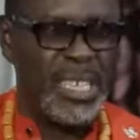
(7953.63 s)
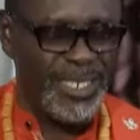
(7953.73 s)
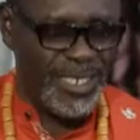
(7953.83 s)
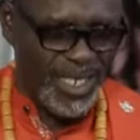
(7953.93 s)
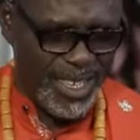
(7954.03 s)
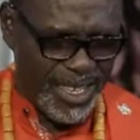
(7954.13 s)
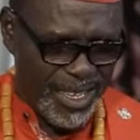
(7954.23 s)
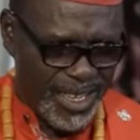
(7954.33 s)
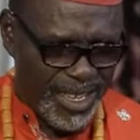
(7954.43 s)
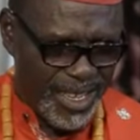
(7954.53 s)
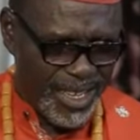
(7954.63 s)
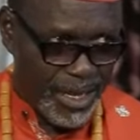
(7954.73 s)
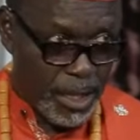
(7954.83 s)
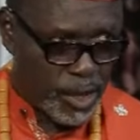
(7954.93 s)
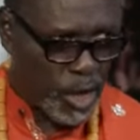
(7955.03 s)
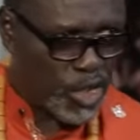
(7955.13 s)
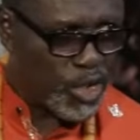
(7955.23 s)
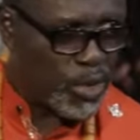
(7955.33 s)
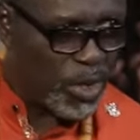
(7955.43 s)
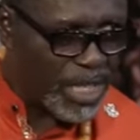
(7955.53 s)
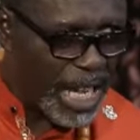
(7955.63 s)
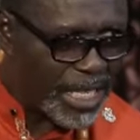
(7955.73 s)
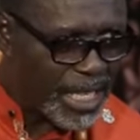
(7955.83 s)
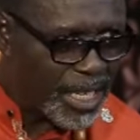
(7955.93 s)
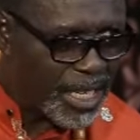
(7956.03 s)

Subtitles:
to marry you. Don't you know